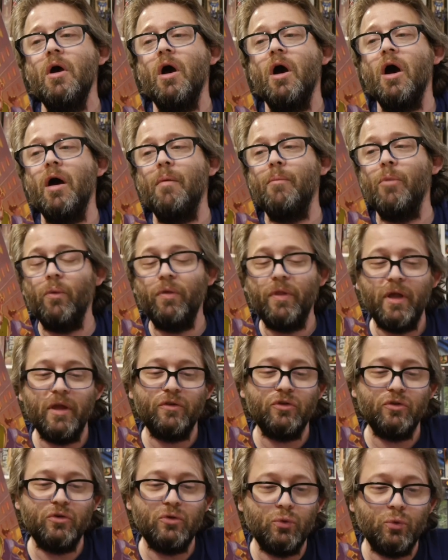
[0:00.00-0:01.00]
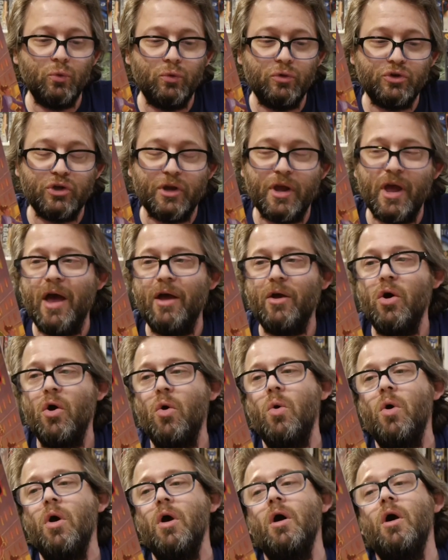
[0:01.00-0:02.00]
Um, but when they get to
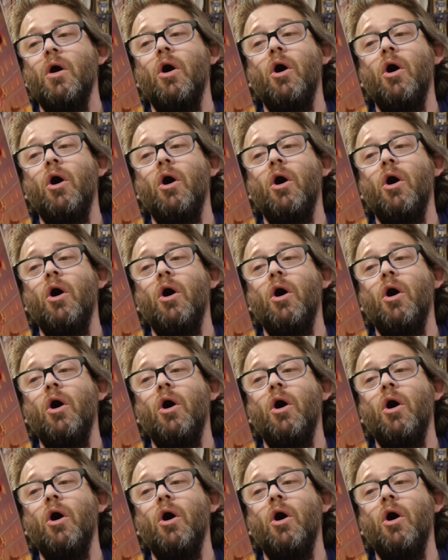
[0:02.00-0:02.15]
Chicago,